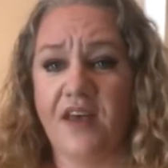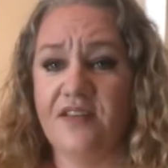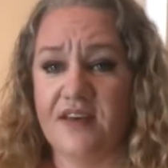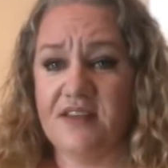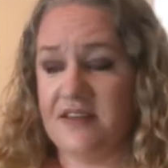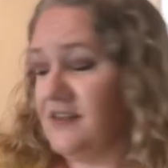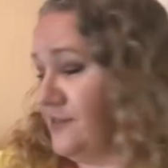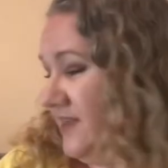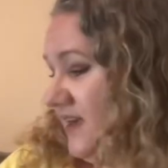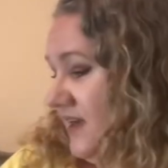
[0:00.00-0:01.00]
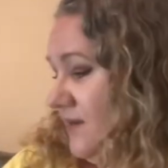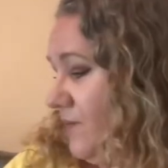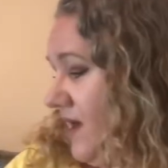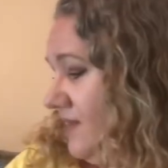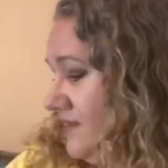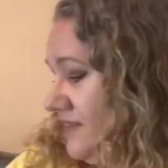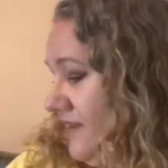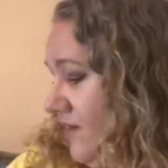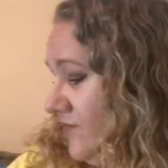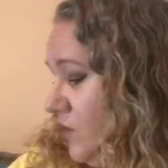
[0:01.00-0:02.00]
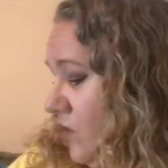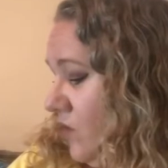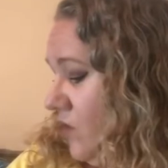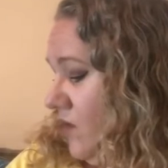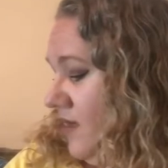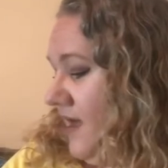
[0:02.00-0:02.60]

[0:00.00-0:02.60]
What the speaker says: this is the kind of palettes that I've got.